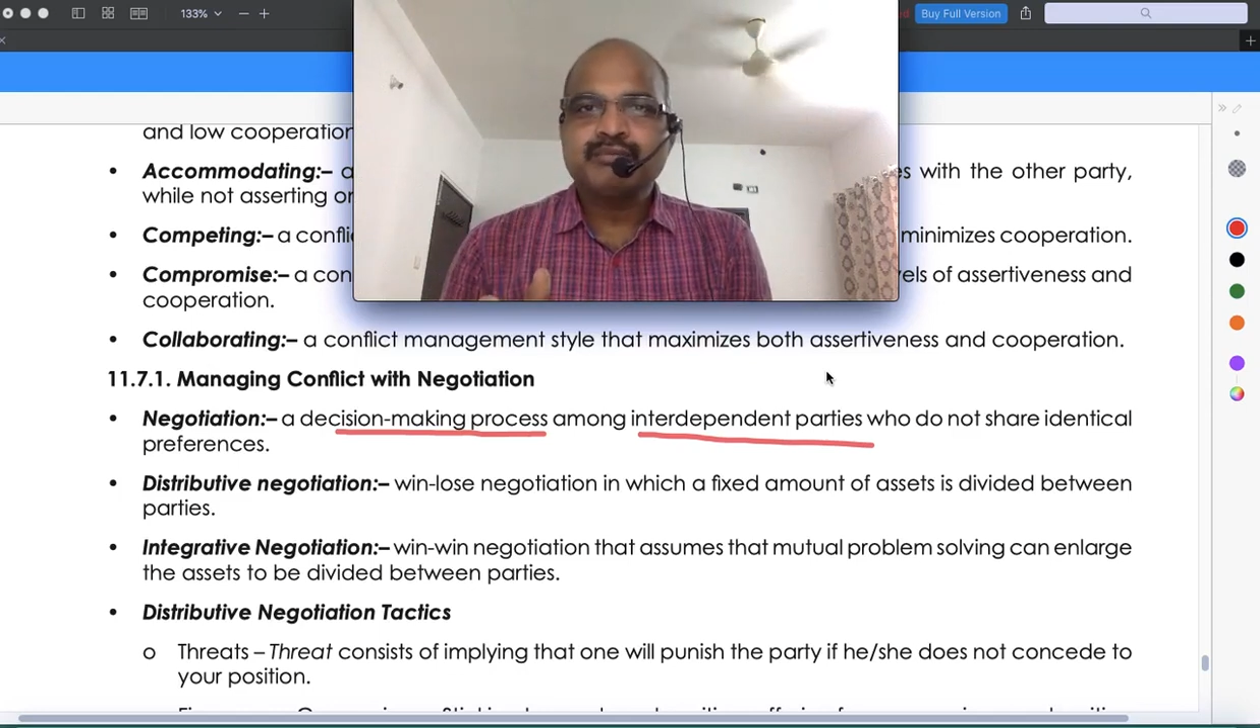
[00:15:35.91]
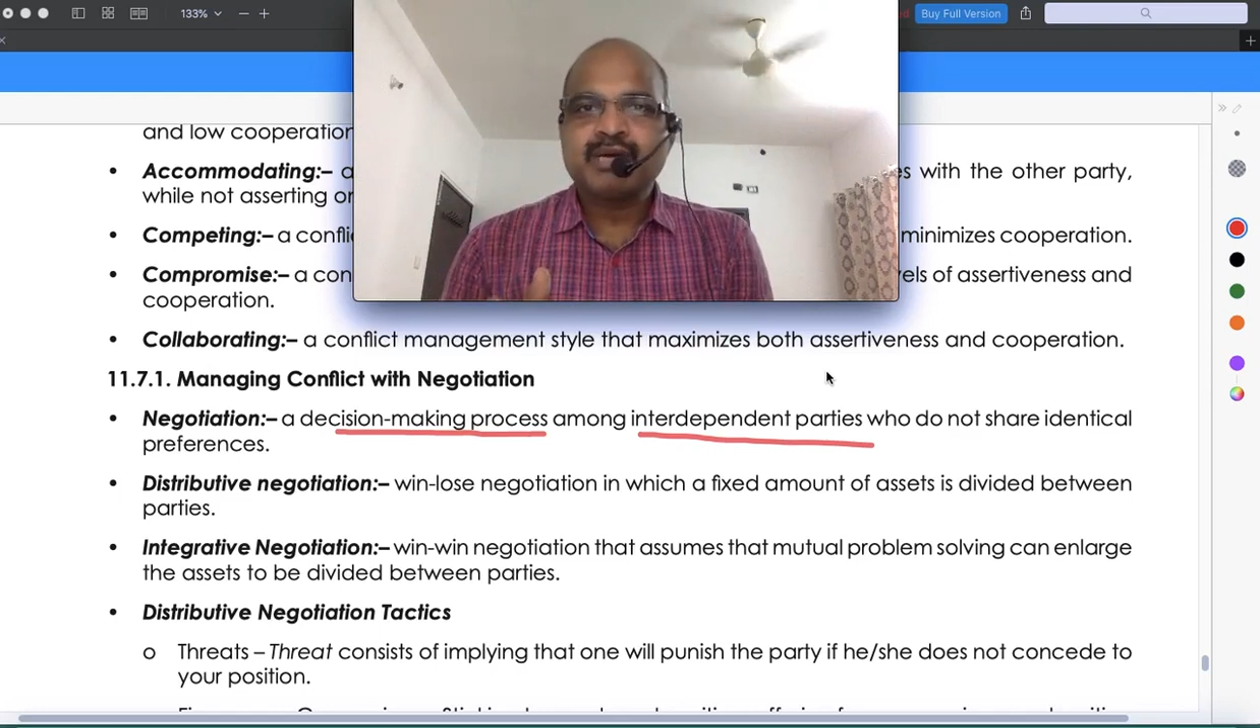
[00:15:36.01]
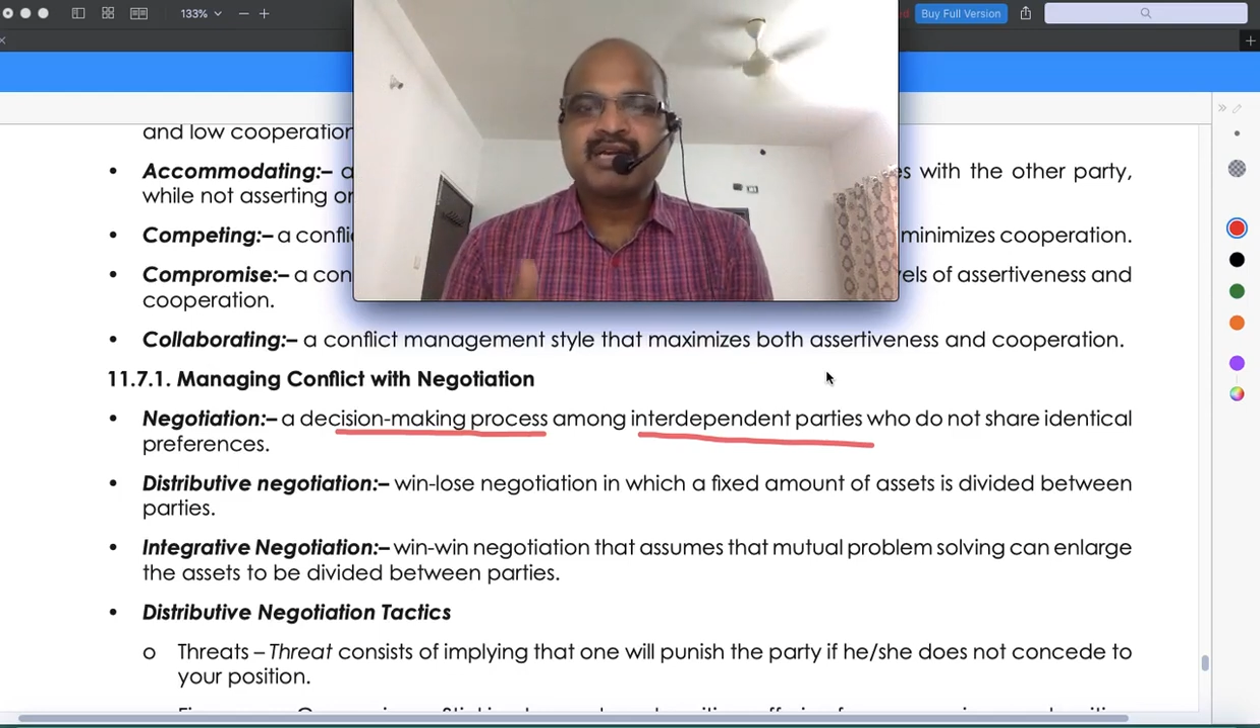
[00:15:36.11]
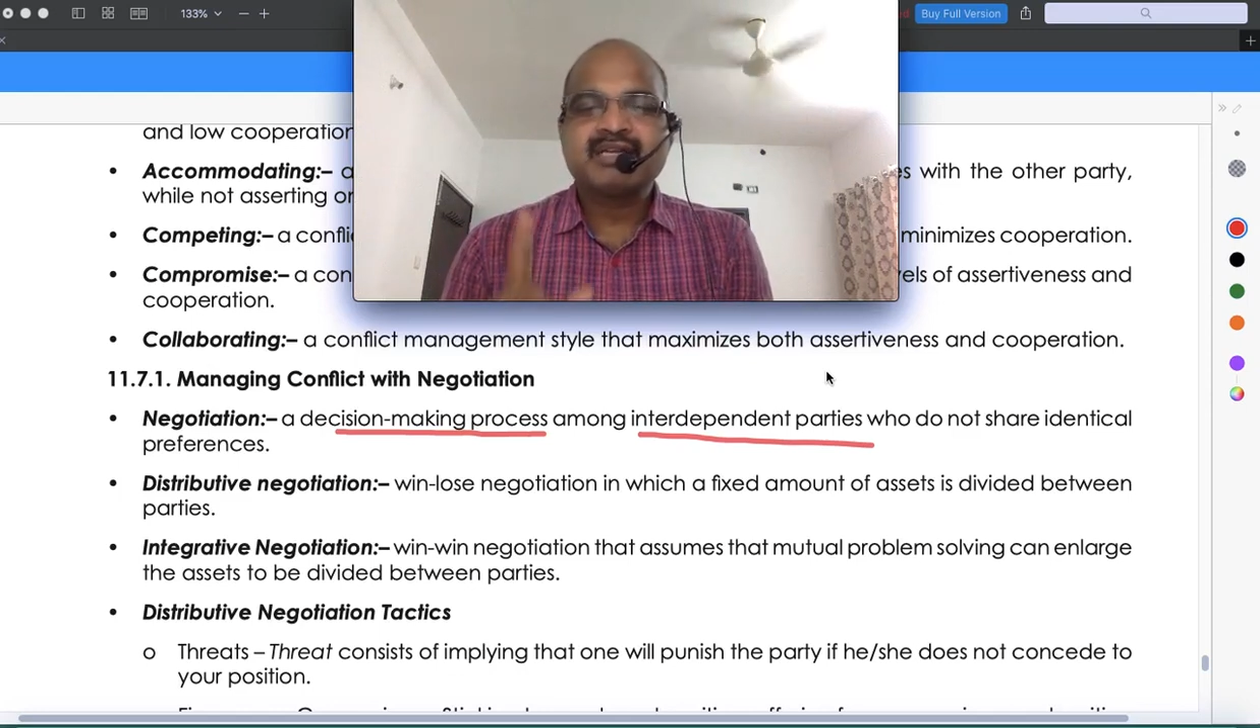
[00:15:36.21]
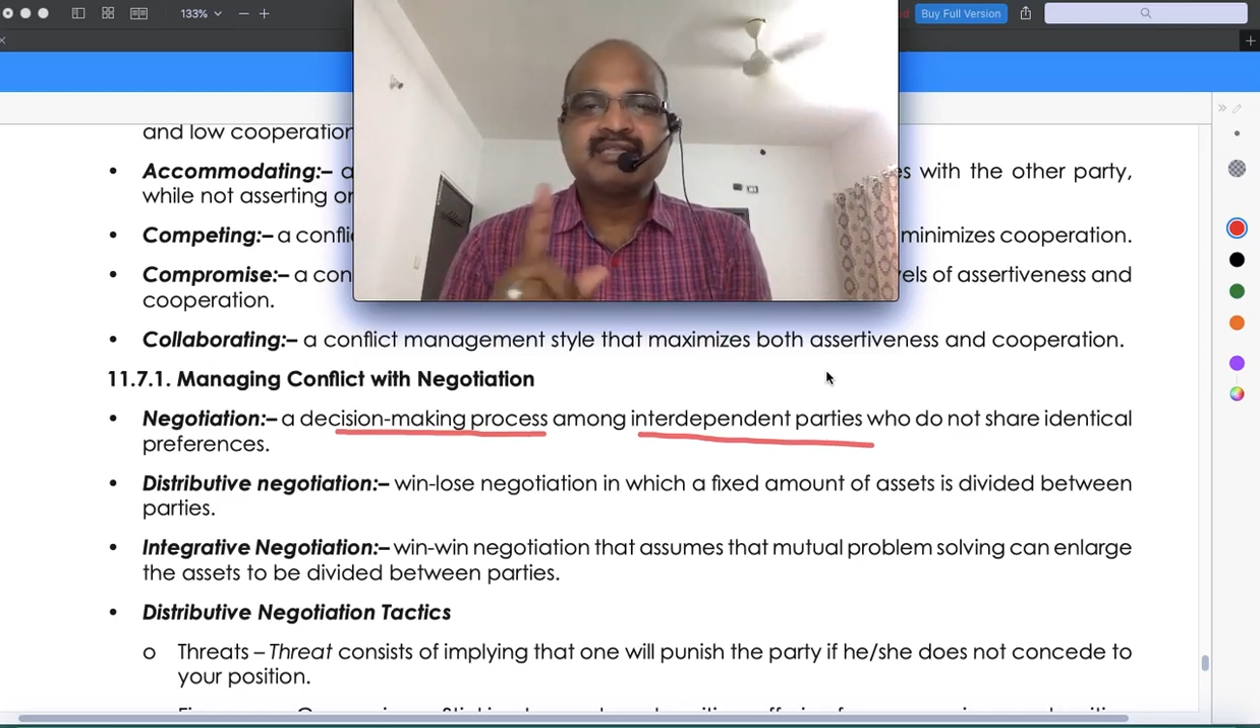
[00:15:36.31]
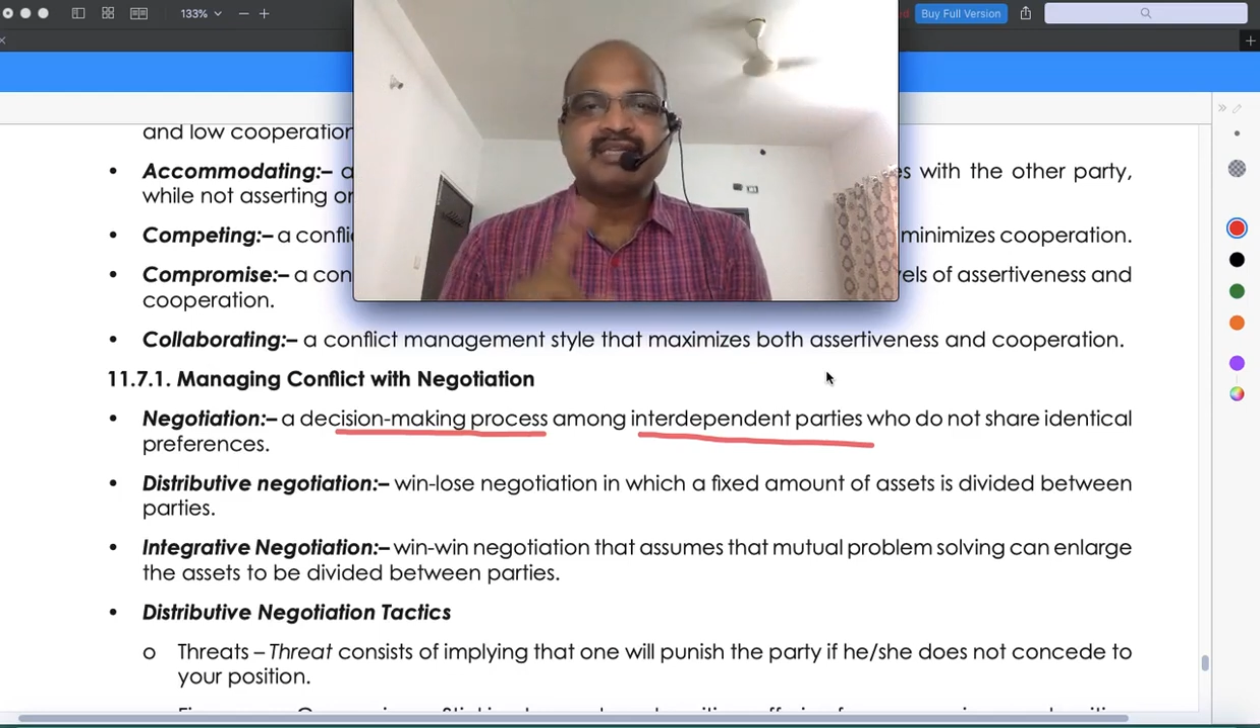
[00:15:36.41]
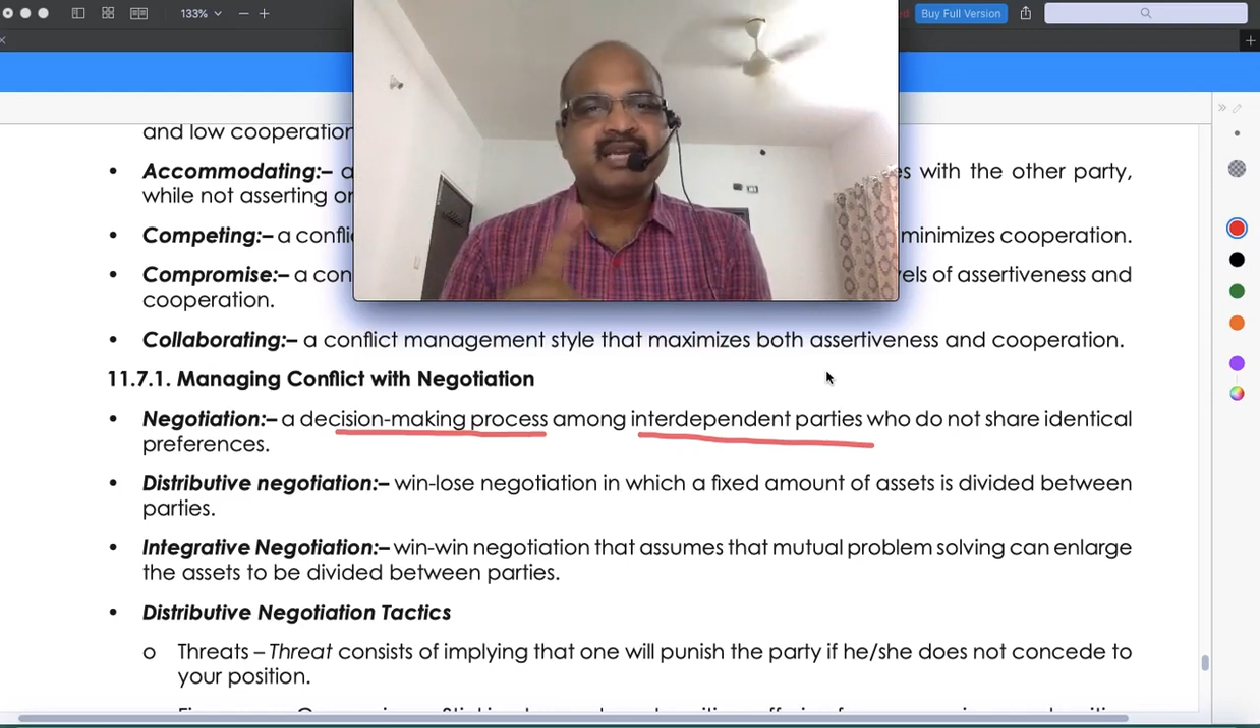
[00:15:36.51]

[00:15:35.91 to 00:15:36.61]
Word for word: parties